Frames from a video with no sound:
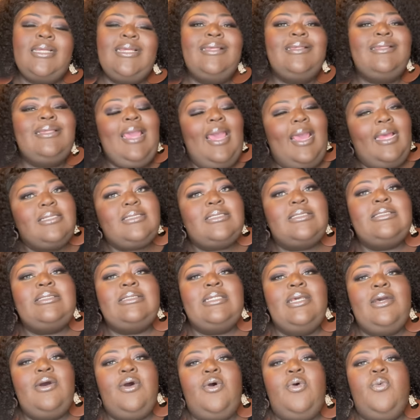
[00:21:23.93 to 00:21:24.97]
yet
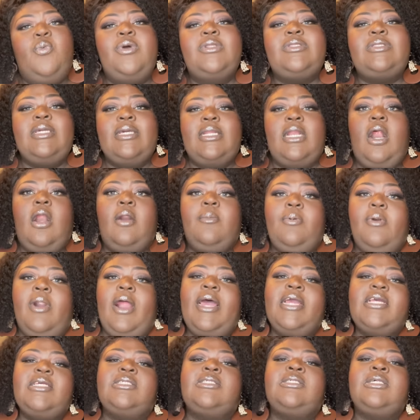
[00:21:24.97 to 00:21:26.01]
still within our
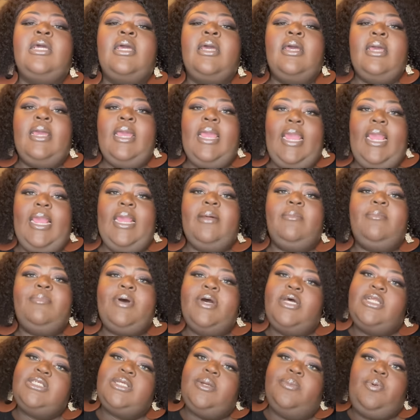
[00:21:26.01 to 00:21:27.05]
price and
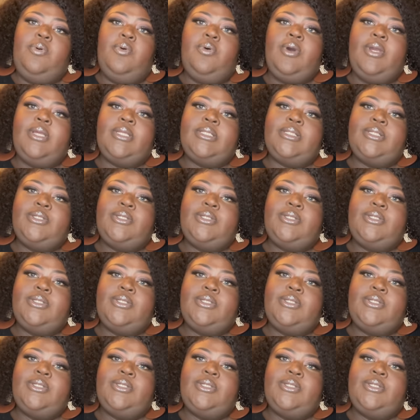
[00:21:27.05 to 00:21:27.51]
budget point.